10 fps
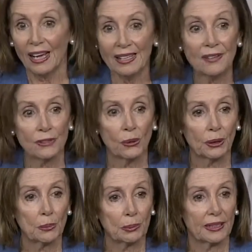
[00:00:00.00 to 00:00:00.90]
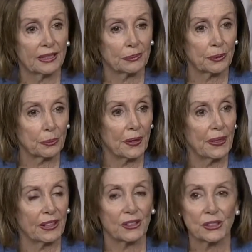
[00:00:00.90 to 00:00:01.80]
I have no complaint with what
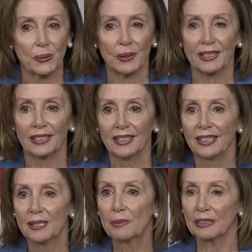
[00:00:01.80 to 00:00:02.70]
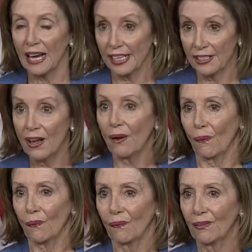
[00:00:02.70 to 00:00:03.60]
they are doing. But I know